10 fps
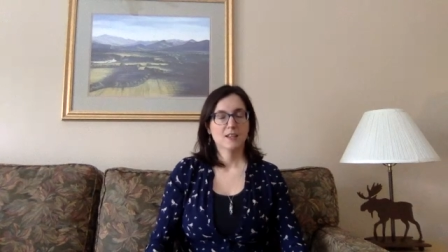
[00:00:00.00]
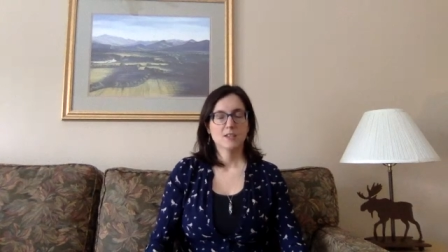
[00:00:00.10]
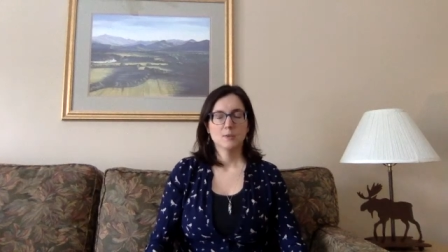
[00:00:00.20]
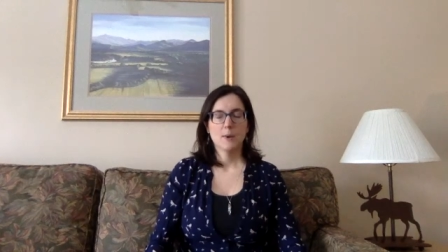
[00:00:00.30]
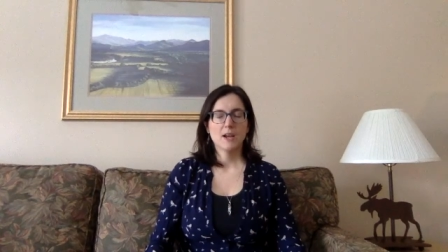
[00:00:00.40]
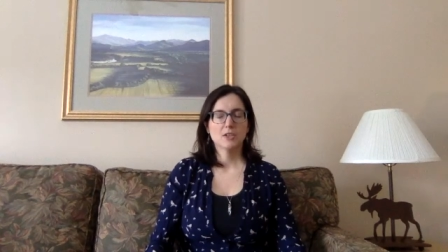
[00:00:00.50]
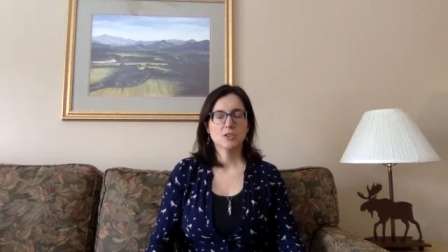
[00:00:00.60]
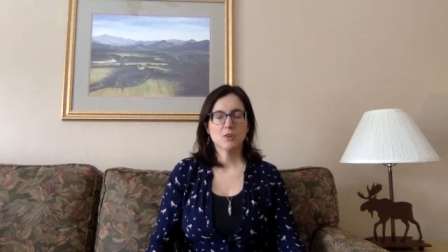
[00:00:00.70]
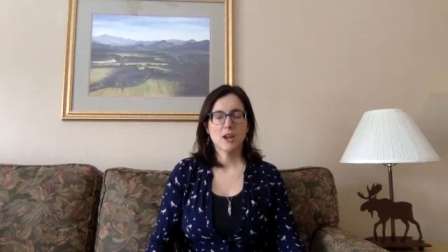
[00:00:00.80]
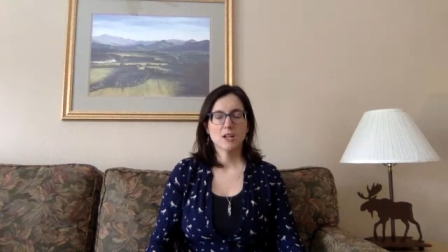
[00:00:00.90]
spine
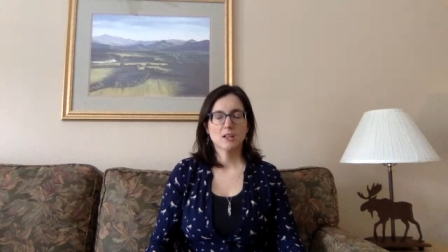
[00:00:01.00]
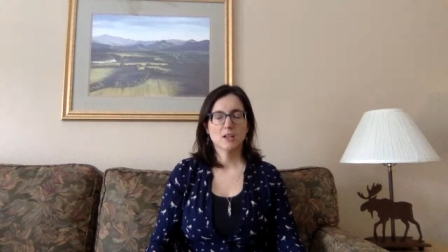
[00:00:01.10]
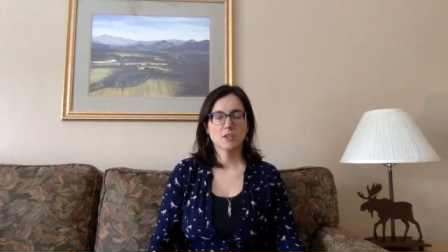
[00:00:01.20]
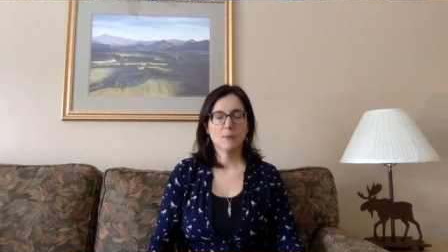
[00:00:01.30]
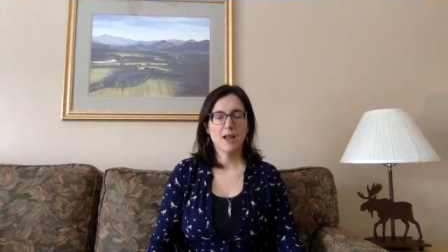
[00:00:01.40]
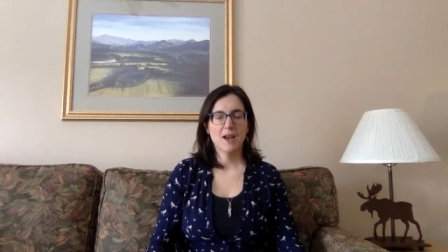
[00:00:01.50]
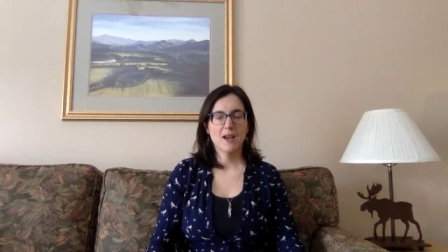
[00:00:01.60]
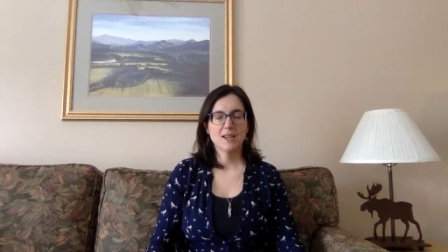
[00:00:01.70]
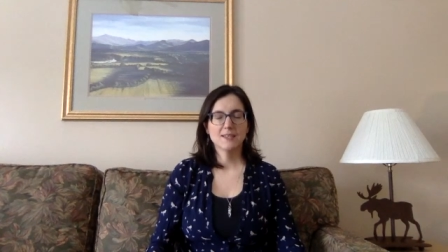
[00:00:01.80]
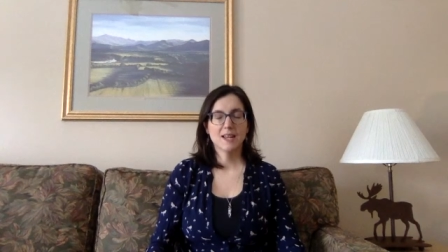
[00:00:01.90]
straight, close my
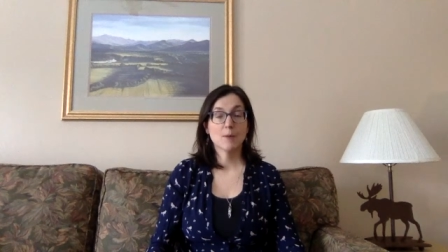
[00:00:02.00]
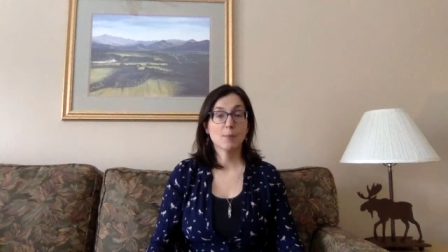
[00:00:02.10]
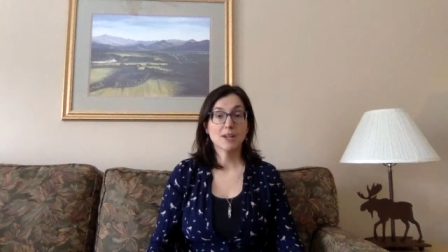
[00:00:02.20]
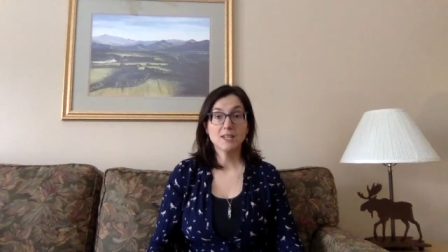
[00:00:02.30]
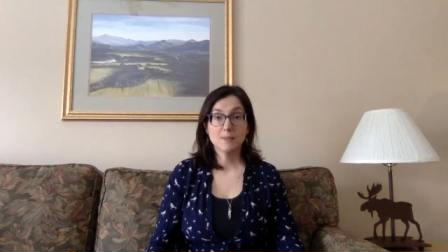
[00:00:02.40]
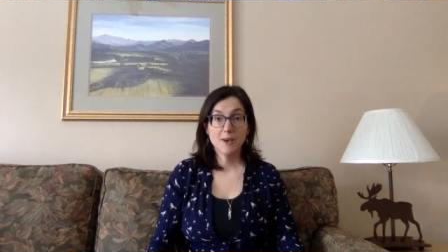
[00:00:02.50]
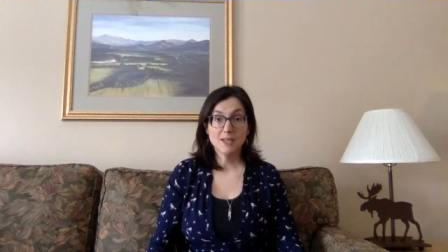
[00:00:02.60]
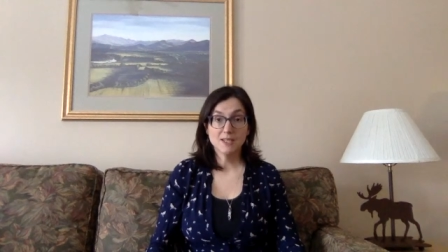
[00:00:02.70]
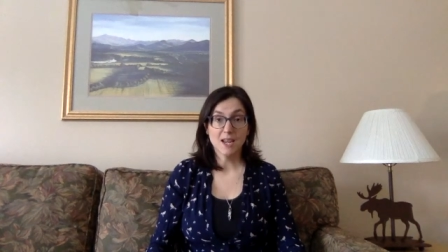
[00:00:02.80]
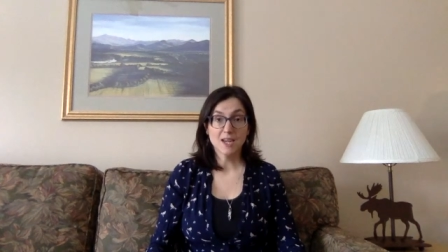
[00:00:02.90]
eyes, and I'm ready to
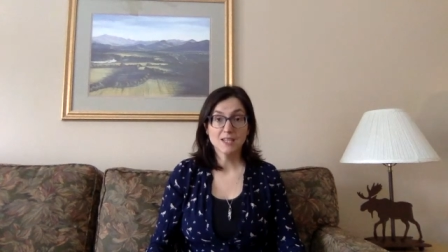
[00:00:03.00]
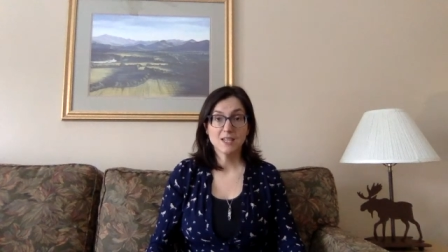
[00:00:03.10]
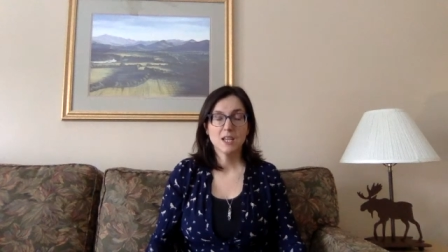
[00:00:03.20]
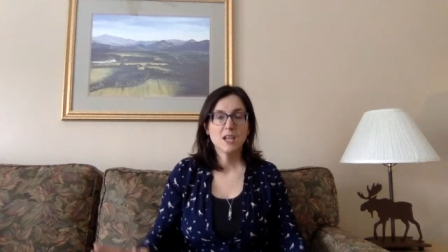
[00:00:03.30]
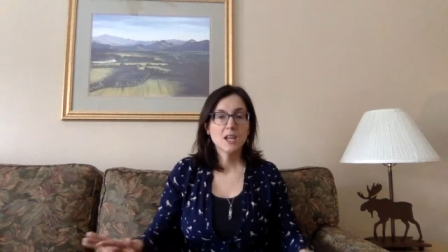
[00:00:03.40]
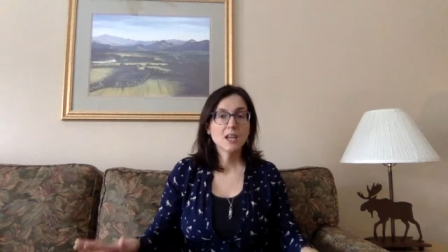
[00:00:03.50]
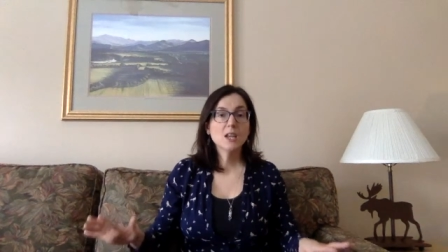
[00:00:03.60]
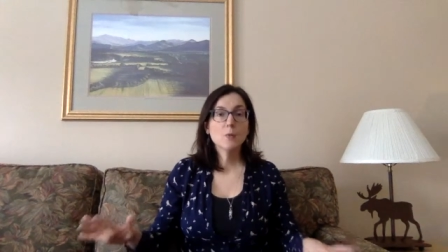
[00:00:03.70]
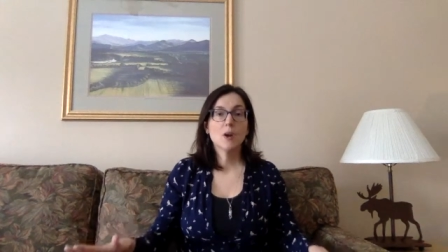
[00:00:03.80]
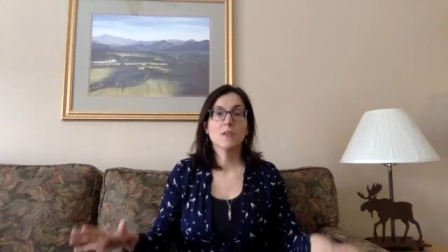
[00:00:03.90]
meditate.
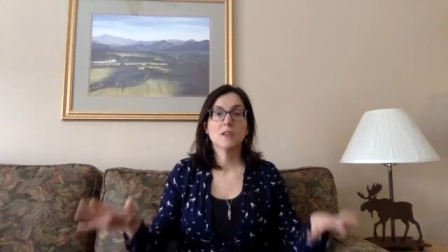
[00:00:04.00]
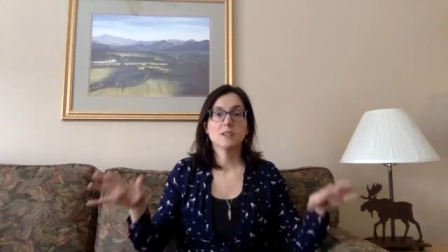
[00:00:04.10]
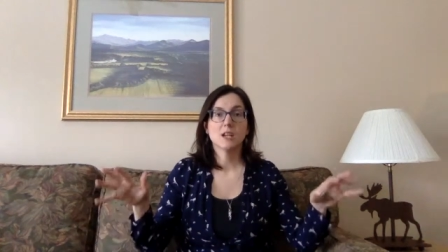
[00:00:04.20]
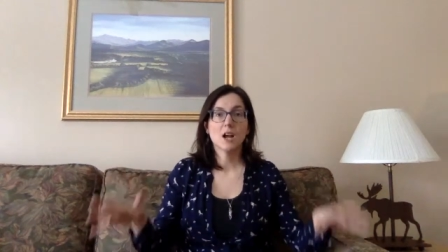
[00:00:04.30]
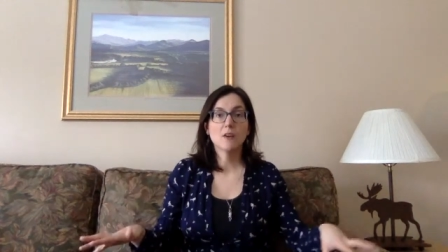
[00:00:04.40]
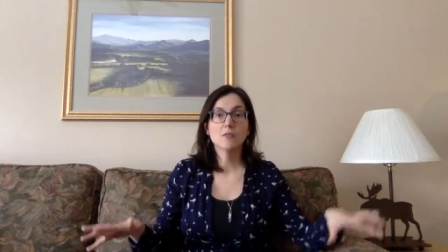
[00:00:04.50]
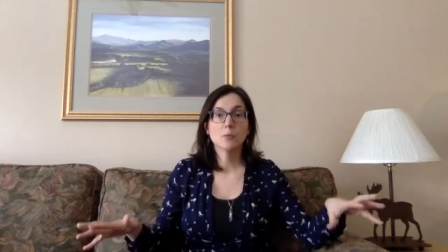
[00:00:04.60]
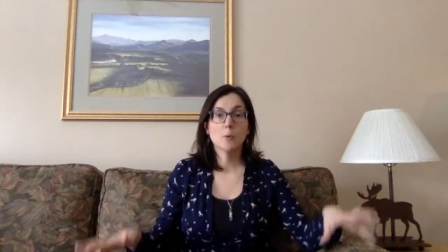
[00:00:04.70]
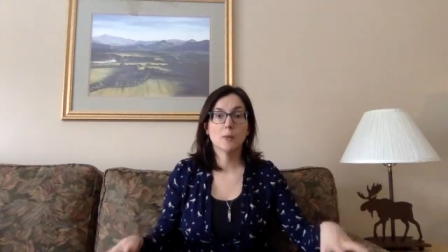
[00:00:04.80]
Anywhere that is a comfortable